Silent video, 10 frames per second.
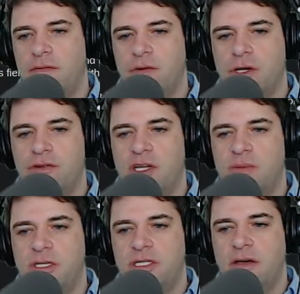If you're going to
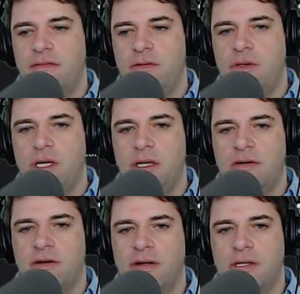transmit stuff, you need
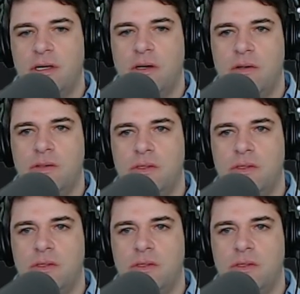error correcting codes,